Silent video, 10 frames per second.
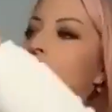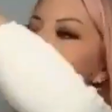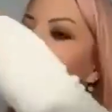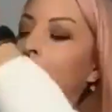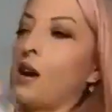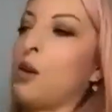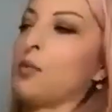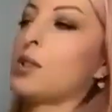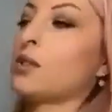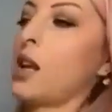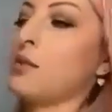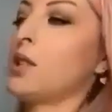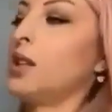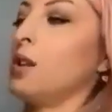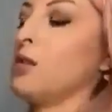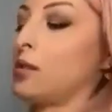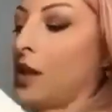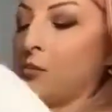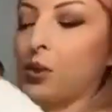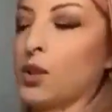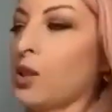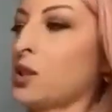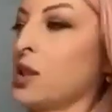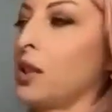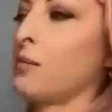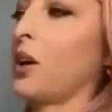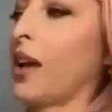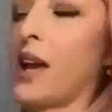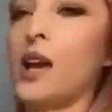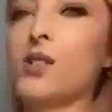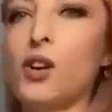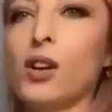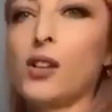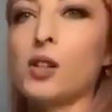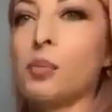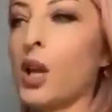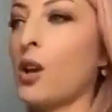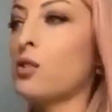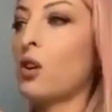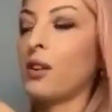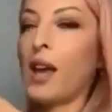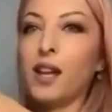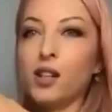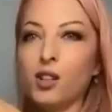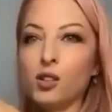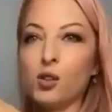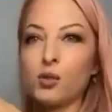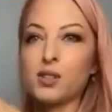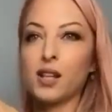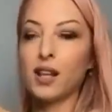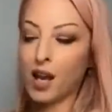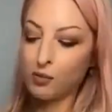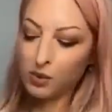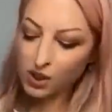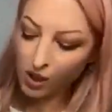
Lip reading: And now I'm just going to use a brush and my hairdryer to blow dry that in, and you'll see how much